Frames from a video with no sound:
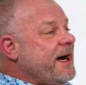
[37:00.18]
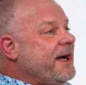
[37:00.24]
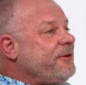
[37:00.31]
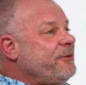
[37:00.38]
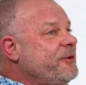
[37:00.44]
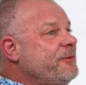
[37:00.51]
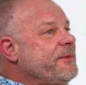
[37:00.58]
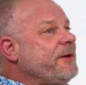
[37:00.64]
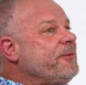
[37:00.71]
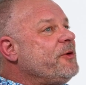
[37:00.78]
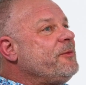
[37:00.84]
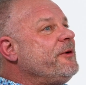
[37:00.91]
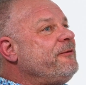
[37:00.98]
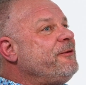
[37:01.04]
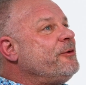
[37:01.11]
I remember
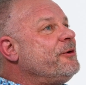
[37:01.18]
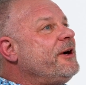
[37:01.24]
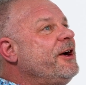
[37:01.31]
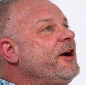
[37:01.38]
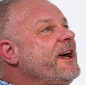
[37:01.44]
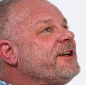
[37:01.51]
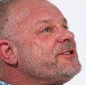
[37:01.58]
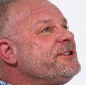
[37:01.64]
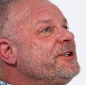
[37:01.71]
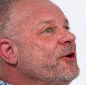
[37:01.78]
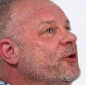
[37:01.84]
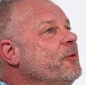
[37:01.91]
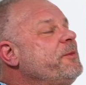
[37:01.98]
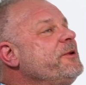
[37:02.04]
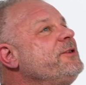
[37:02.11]
before I actually
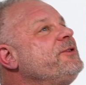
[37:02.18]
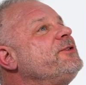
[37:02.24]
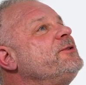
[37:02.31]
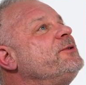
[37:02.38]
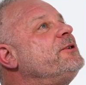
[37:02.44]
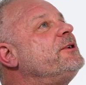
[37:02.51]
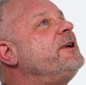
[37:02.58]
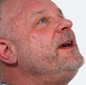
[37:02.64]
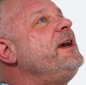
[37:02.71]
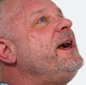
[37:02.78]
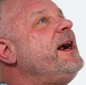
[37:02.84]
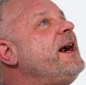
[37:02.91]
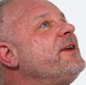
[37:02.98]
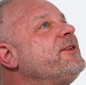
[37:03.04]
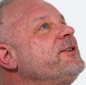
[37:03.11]
opened the store,
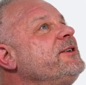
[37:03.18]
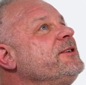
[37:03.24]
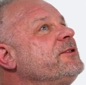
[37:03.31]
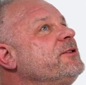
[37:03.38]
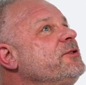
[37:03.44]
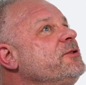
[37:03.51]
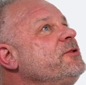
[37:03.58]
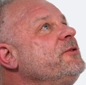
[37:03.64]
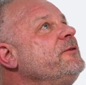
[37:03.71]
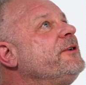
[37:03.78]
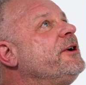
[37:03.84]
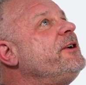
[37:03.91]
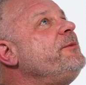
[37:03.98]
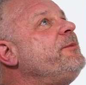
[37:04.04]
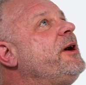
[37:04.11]
asking two
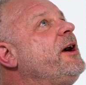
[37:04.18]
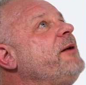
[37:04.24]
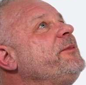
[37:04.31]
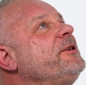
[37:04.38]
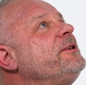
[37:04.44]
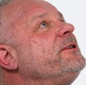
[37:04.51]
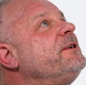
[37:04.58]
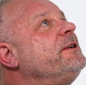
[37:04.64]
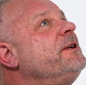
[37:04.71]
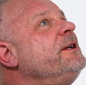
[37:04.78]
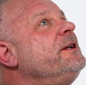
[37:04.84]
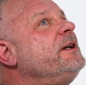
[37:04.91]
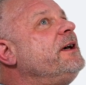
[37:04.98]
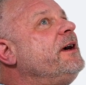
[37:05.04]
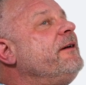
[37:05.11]
very popular,
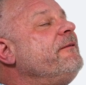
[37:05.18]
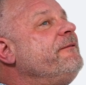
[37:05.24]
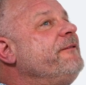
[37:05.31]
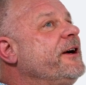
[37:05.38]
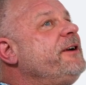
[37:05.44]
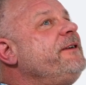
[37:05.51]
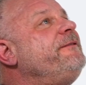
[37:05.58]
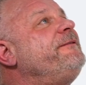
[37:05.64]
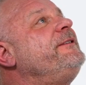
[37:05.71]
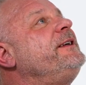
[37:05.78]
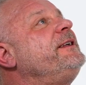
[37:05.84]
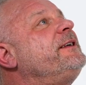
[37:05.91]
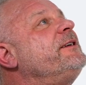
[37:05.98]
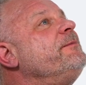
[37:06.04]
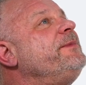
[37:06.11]
very
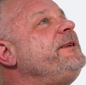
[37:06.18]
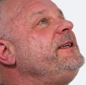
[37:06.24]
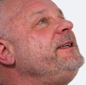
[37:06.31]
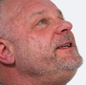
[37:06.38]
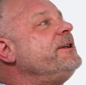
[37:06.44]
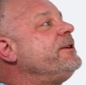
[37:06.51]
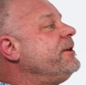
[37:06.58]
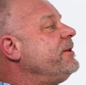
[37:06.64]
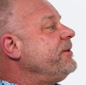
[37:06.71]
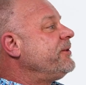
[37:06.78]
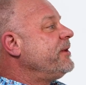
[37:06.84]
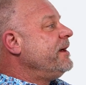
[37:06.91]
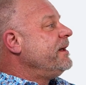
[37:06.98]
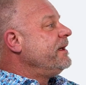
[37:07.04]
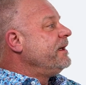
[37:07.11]
fit competing girls,
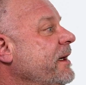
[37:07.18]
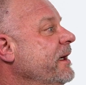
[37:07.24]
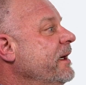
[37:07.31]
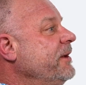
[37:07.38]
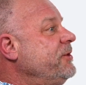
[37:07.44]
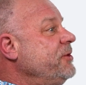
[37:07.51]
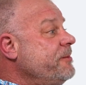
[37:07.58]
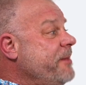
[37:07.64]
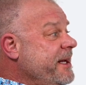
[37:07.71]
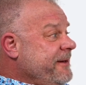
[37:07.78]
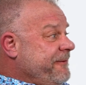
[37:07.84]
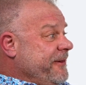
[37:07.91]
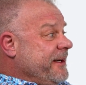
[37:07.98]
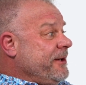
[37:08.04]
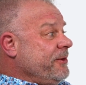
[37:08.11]
do you mind
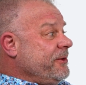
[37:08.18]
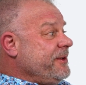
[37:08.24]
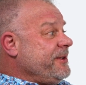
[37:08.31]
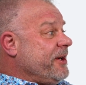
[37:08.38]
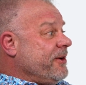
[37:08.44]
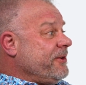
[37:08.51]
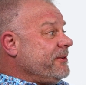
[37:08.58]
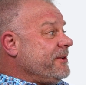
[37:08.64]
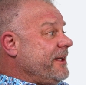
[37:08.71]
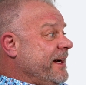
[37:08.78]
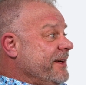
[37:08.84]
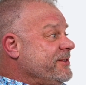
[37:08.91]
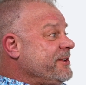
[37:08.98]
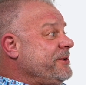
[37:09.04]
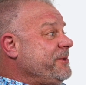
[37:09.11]
if I go to the Arnold
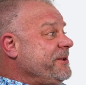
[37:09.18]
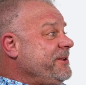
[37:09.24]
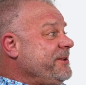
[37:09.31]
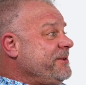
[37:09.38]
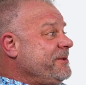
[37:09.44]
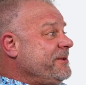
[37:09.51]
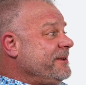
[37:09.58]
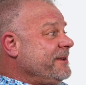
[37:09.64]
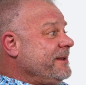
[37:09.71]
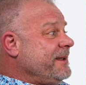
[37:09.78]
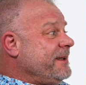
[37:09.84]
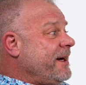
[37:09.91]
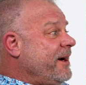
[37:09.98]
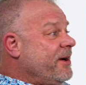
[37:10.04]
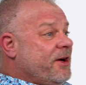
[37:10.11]
Classic with you?
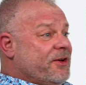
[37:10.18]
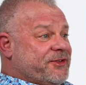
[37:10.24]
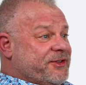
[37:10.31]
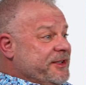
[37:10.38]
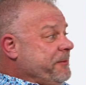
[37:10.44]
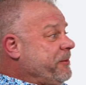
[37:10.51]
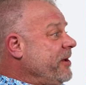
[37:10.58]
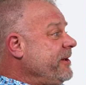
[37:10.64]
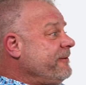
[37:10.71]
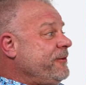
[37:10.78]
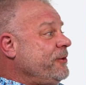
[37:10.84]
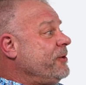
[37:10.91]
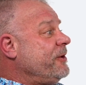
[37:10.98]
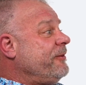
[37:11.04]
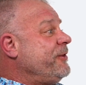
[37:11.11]
I'll sleep on the
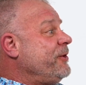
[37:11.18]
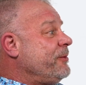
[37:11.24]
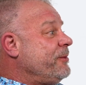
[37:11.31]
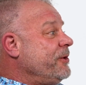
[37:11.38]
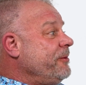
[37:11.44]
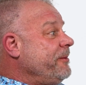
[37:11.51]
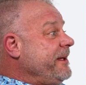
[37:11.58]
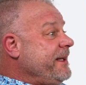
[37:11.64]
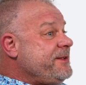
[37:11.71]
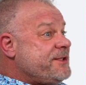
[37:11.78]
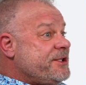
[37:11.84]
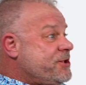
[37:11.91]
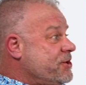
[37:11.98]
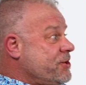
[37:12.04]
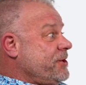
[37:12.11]
floor of your room. And they
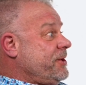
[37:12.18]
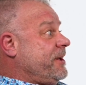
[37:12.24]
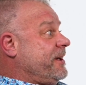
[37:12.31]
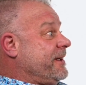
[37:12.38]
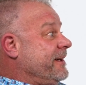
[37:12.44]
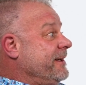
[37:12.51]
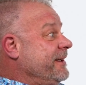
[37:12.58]
said, sure.